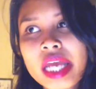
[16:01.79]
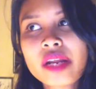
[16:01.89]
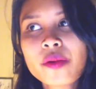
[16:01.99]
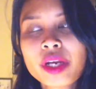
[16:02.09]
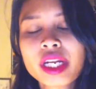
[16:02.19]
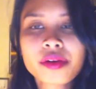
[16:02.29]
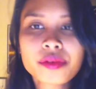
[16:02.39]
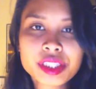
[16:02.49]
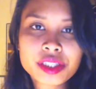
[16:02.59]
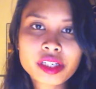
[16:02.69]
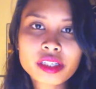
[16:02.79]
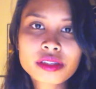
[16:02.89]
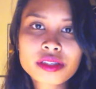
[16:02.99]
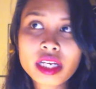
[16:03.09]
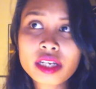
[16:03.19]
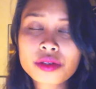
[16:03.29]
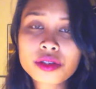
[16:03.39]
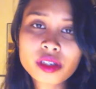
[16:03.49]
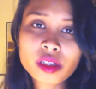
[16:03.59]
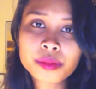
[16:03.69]
And then when I return, say,
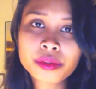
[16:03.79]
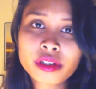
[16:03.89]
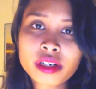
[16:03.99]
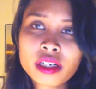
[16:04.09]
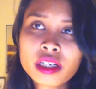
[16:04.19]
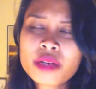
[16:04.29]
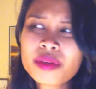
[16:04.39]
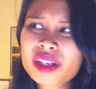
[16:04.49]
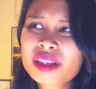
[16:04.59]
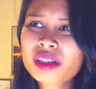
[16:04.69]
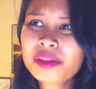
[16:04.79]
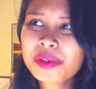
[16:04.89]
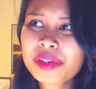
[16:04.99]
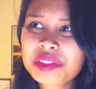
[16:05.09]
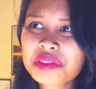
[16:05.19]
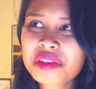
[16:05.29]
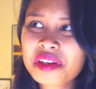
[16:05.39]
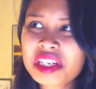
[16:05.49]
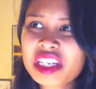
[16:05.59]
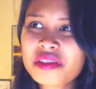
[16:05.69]
to Singapore, because Singapore is a
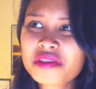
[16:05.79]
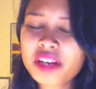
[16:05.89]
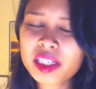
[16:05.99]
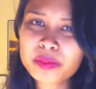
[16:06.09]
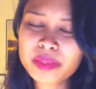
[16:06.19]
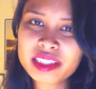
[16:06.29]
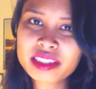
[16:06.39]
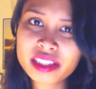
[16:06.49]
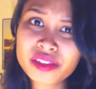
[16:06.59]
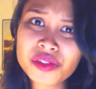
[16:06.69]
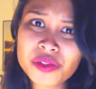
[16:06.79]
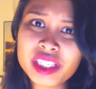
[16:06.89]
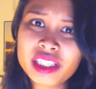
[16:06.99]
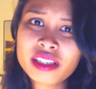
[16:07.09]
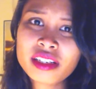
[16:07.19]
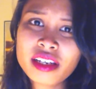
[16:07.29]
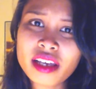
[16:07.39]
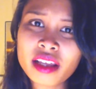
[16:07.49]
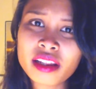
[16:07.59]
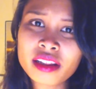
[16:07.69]
very fast-paced country,
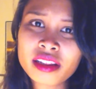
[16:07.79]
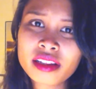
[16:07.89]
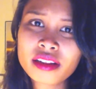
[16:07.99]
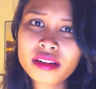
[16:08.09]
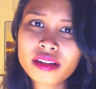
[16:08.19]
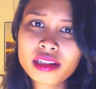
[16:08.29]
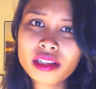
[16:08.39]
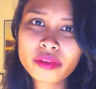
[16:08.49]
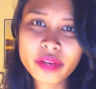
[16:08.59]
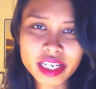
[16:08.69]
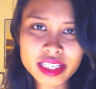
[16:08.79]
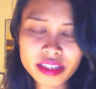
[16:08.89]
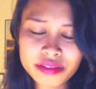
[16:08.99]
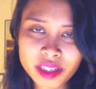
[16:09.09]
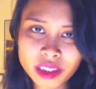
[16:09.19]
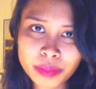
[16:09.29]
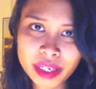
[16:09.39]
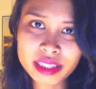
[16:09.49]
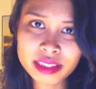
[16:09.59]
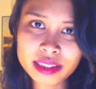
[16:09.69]
and when I say
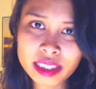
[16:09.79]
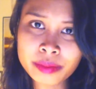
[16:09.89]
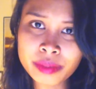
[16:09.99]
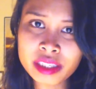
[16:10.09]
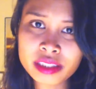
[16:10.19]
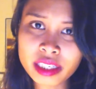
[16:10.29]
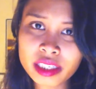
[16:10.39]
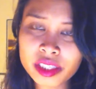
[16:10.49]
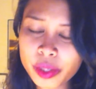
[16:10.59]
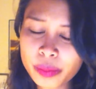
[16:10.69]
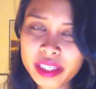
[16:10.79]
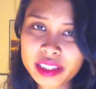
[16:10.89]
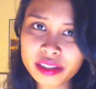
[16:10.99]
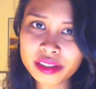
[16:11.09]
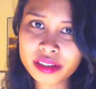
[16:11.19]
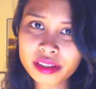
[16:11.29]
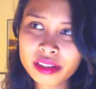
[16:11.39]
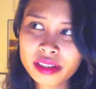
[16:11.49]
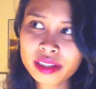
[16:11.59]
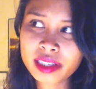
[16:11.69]
fast-paced, it means that a shopping center
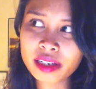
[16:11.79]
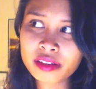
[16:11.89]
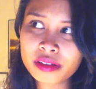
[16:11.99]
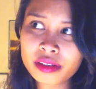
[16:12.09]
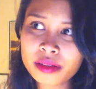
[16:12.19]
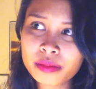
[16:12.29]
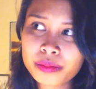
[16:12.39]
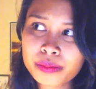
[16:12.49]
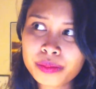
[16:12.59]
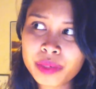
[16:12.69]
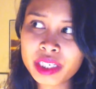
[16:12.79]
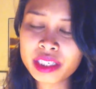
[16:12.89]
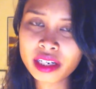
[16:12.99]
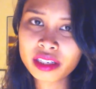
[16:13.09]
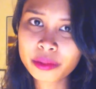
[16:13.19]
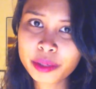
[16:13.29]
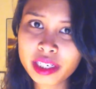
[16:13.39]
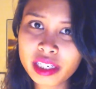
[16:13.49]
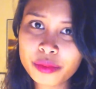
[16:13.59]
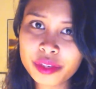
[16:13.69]
can be done
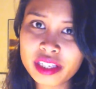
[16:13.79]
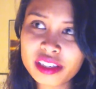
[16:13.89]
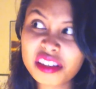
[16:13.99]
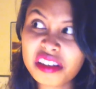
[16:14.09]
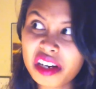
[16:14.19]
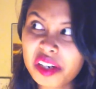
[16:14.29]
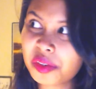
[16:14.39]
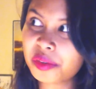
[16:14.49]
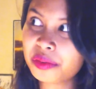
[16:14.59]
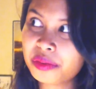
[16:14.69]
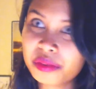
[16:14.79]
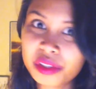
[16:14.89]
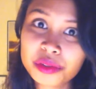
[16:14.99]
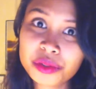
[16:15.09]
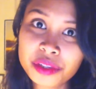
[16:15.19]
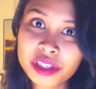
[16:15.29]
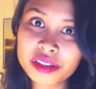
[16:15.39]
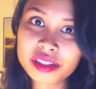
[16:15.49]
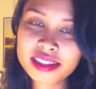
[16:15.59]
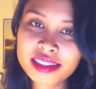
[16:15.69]
quickly within, say, I don't know, 1 to 2
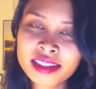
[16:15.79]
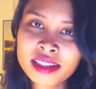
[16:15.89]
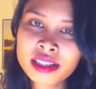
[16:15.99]
years.